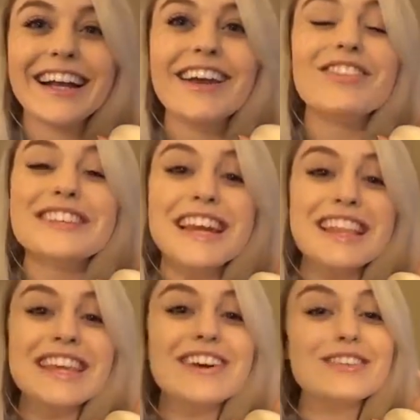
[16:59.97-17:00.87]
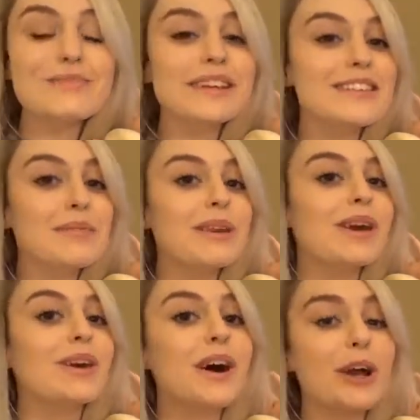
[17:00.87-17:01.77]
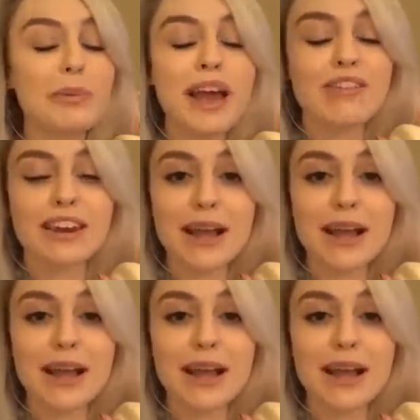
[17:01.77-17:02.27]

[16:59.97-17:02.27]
If there's anything else, please let me know. I hope you're having